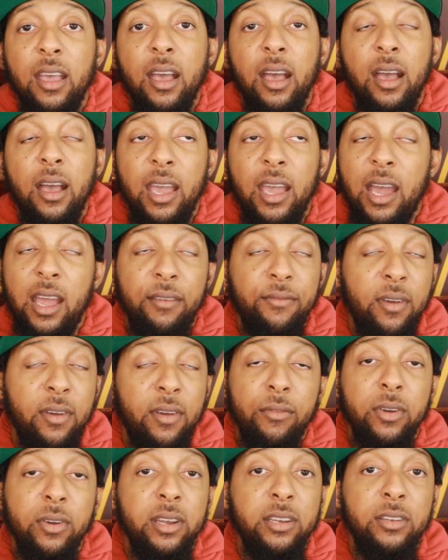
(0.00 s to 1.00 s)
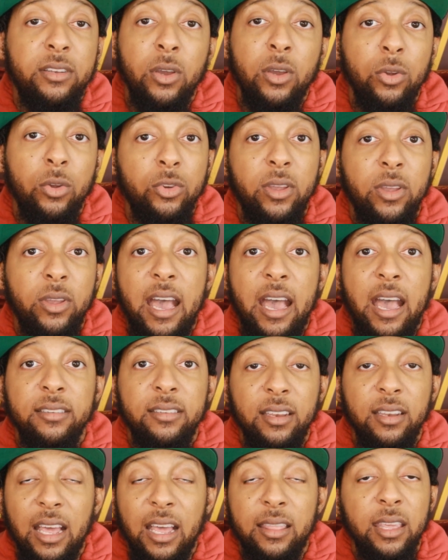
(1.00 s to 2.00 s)
Uh, I've already told you
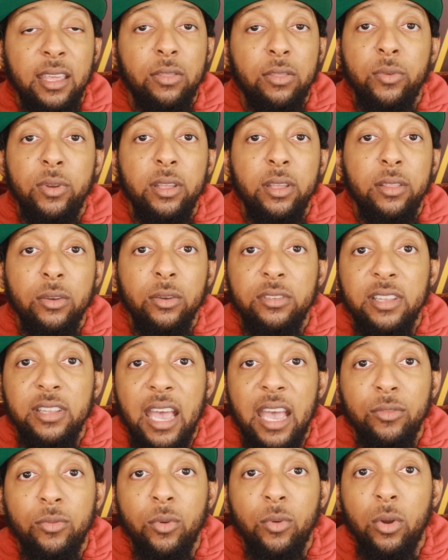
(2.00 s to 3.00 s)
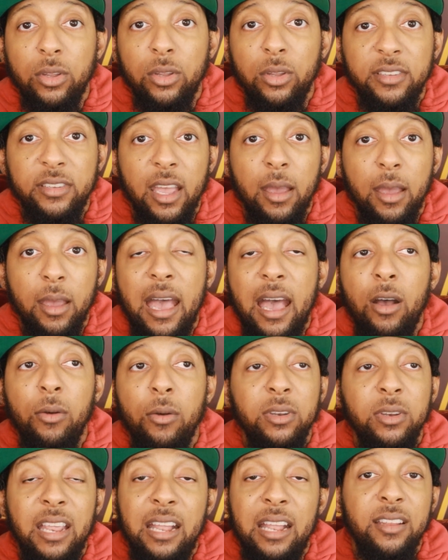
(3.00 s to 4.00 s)
guys that I think three of those sacks were on Sam
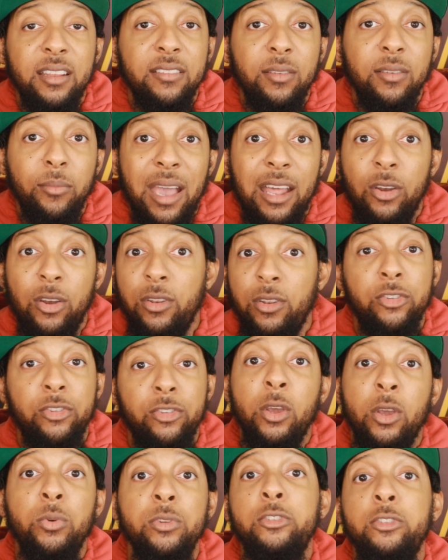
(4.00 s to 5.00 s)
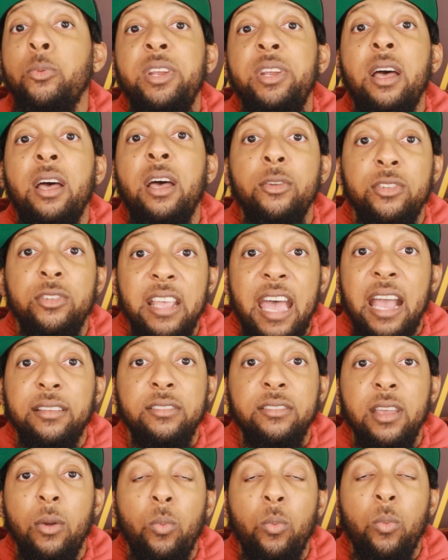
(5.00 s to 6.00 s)
Howell, but that doesn't matter. There still was three other
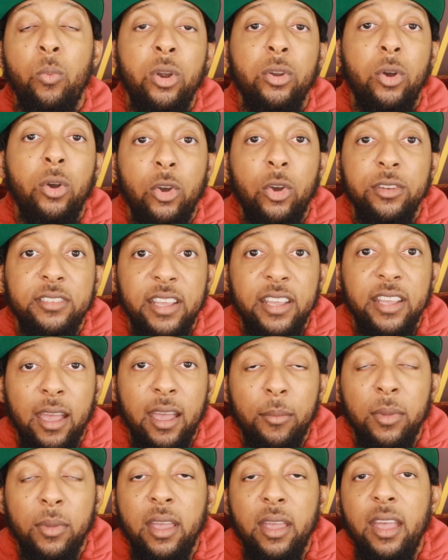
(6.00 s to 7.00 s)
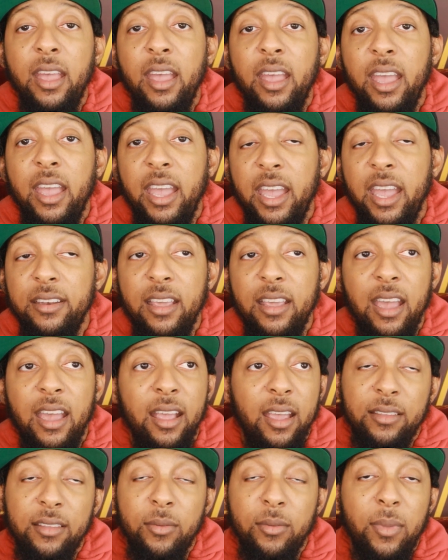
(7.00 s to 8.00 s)
sacks that weren't on Sam, and
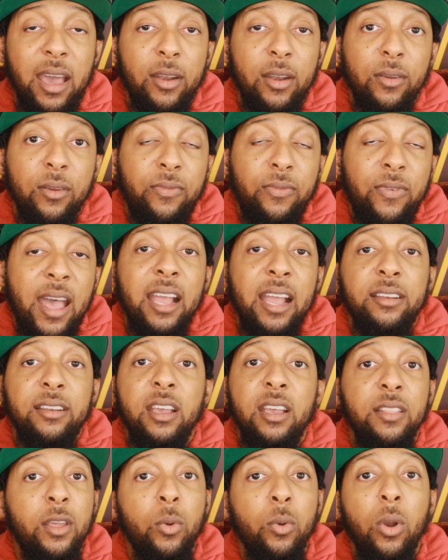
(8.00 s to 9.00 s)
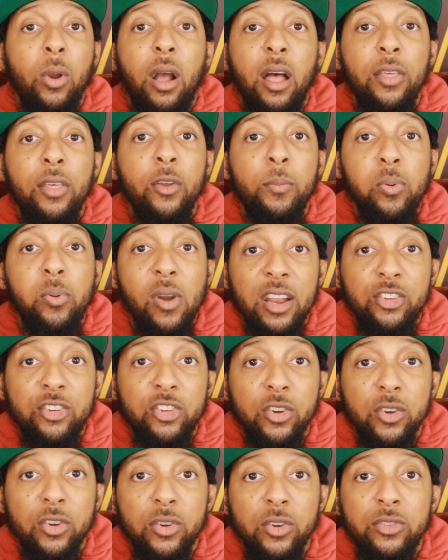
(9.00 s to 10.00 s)
as a matter of fact, there were other
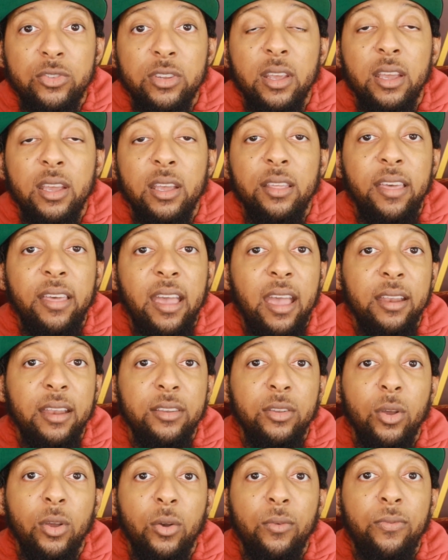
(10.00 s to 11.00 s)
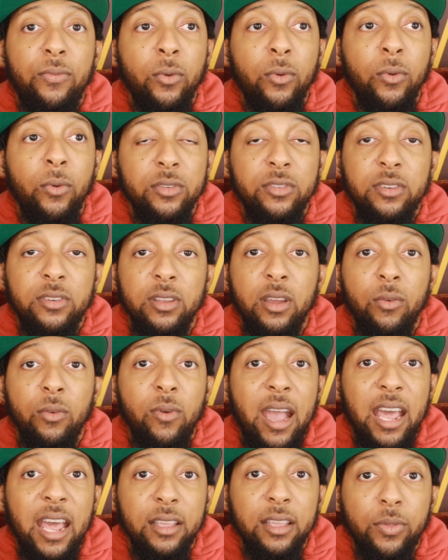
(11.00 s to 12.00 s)
pressures that you know forced
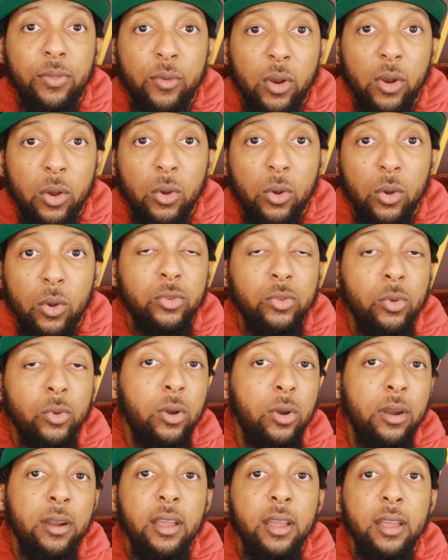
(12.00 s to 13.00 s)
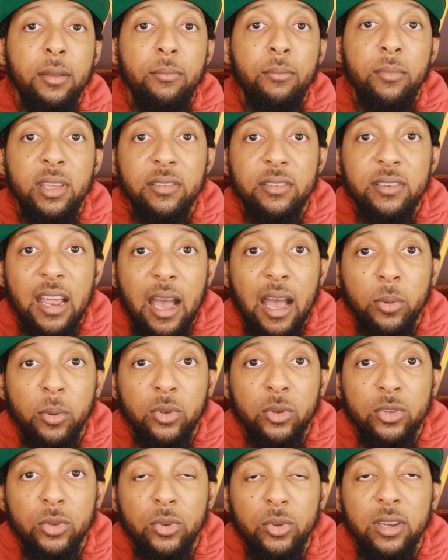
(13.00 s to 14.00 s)
erratic throws or missed
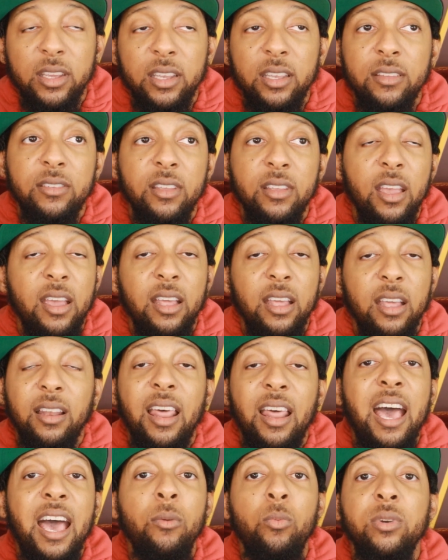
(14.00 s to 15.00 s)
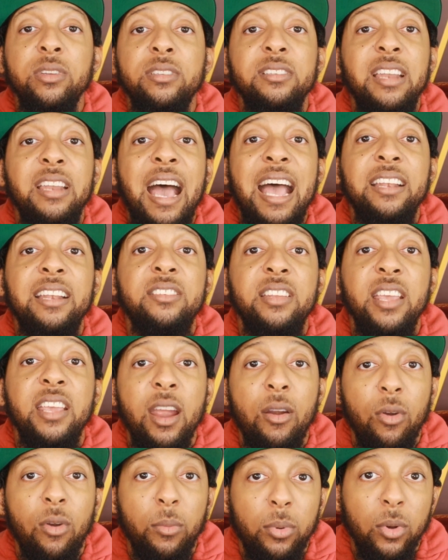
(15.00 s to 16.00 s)
opportunities. The line was not
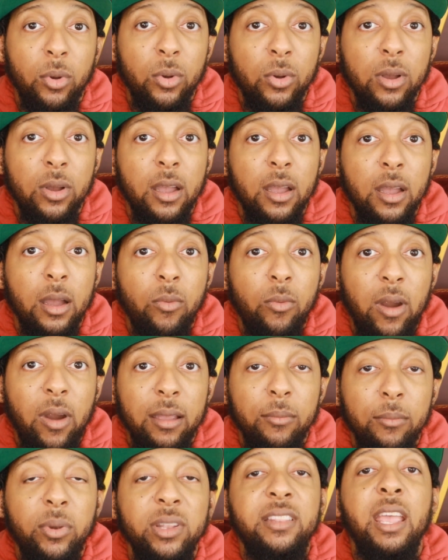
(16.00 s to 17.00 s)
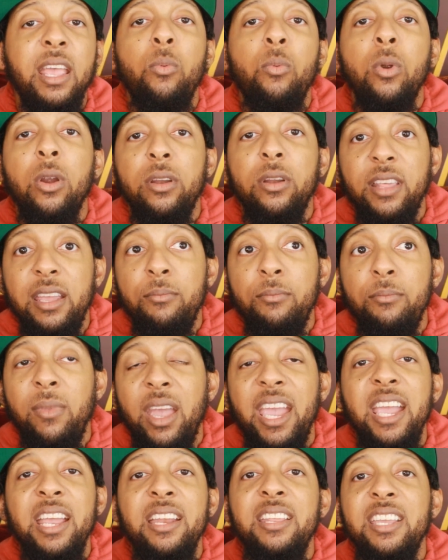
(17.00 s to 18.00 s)
terrible, right? But they were they
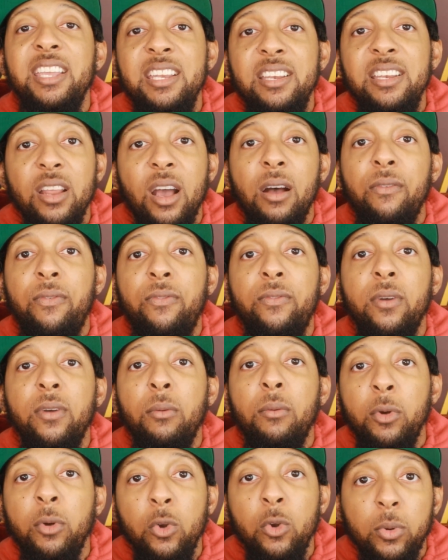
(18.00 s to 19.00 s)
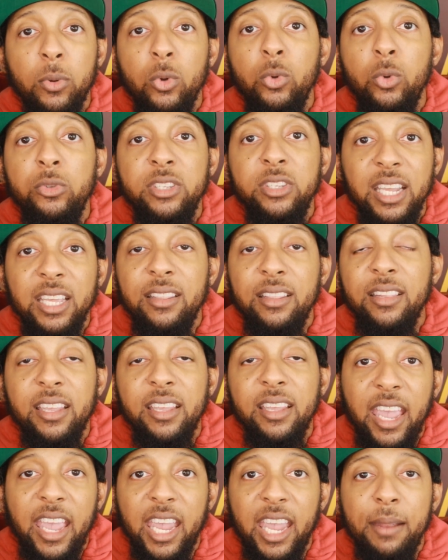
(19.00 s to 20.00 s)
made enough boo boos in the
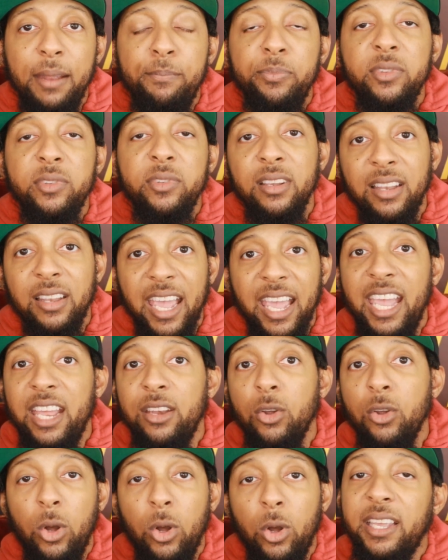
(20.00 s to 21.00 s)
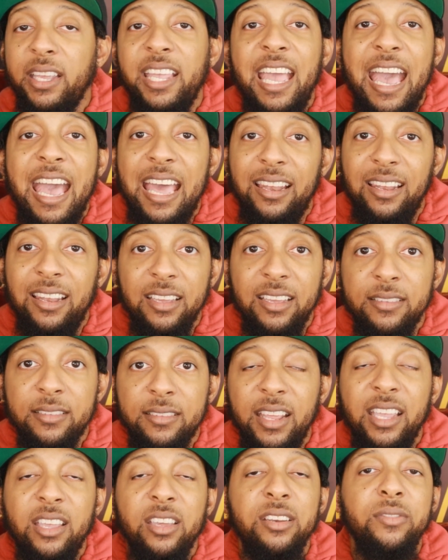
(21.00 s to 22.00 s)
game to land on the cat
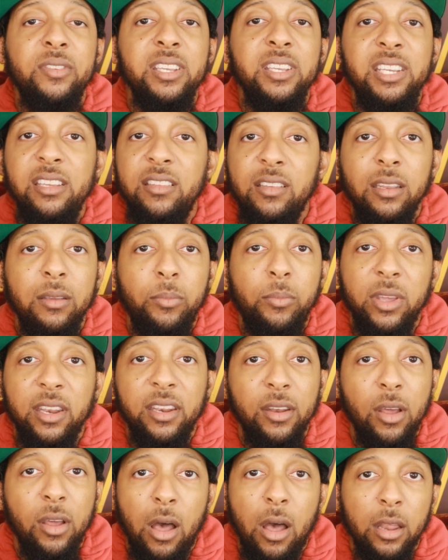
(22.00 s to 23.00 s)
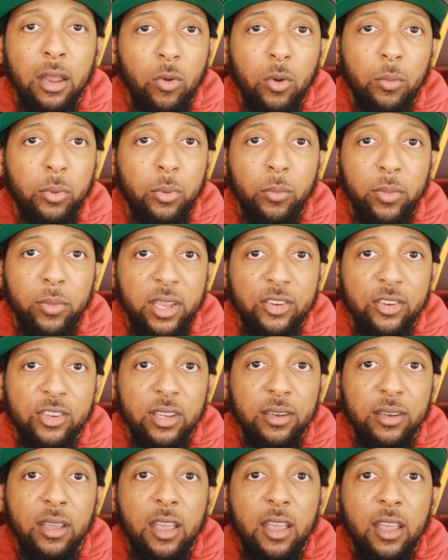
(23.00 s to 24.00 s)
list. They could have easily been an honorable
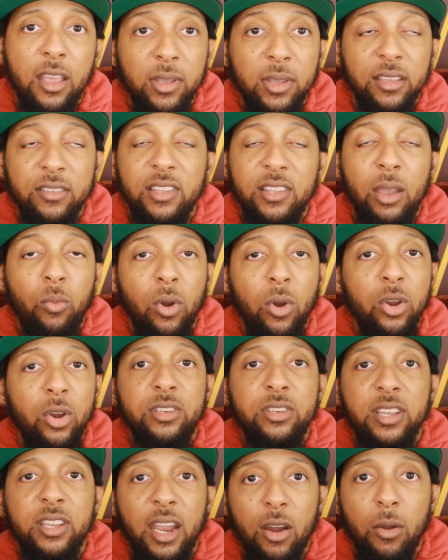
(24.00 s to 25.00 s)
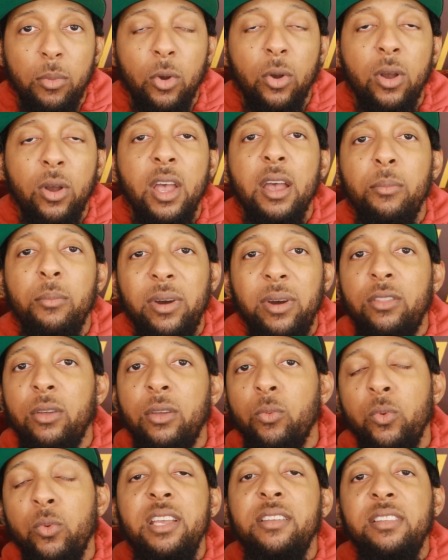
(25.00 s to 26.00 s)
mention because they weren't terrible. But
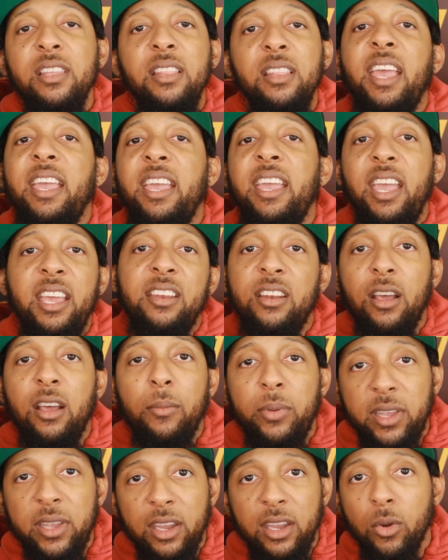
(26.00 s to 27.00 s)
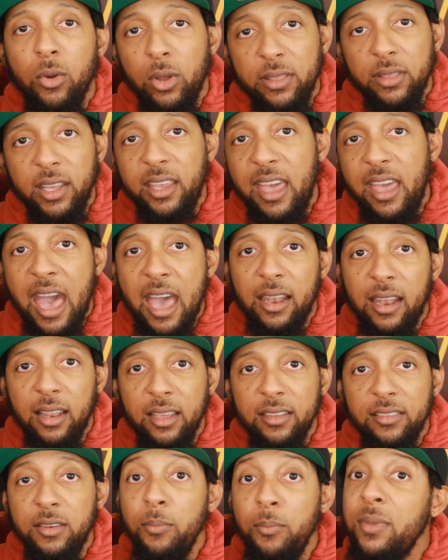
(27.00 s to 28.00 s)
the reason they ended up here on the cat
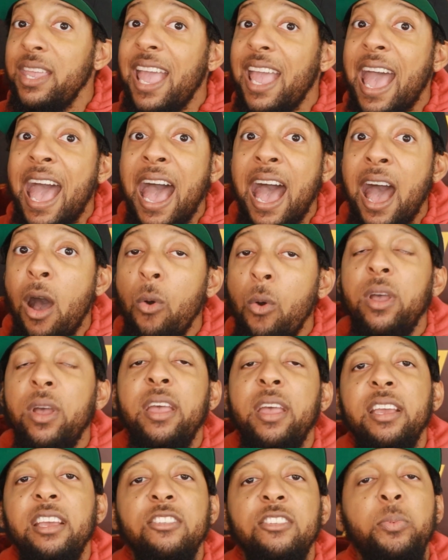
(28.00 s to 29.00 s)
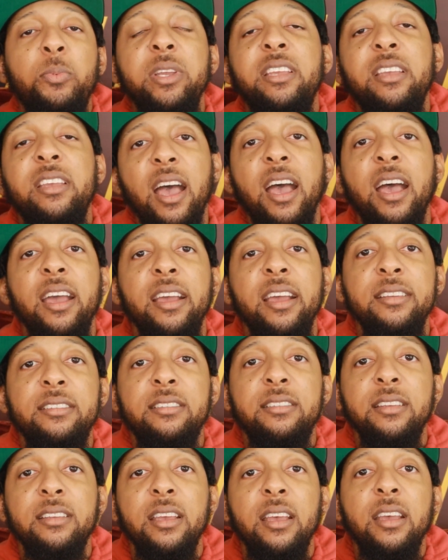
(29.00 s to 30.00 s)
list, meow, is
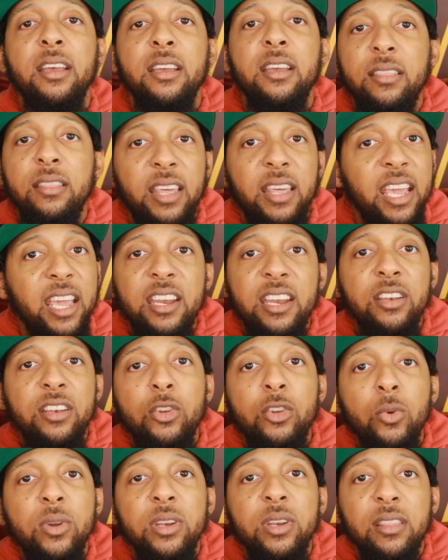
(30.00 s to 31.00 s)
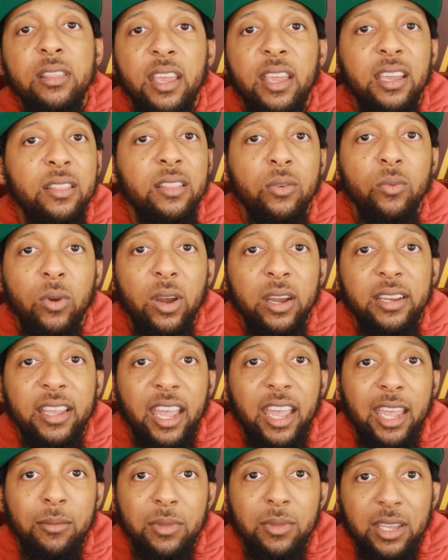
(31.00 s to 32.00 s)
because they didn't do anything in the run
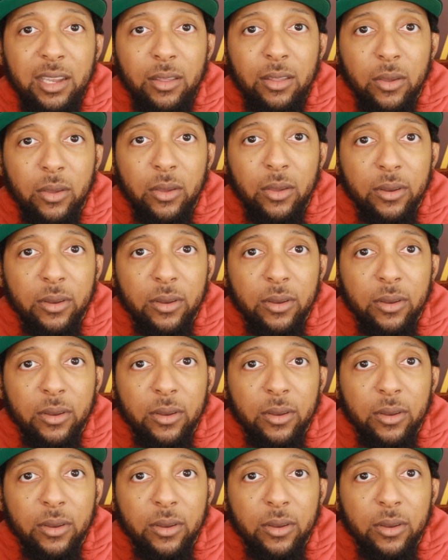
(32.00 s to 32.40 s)
game either.